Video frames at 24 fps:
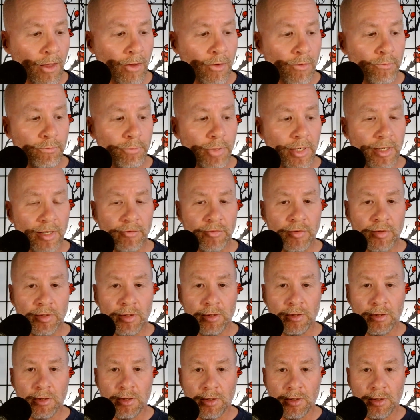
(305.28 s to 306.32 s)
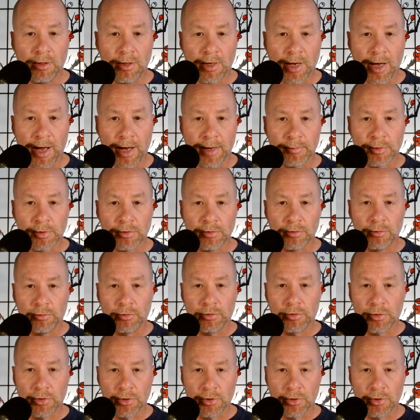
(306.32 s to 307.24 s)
But even the absolute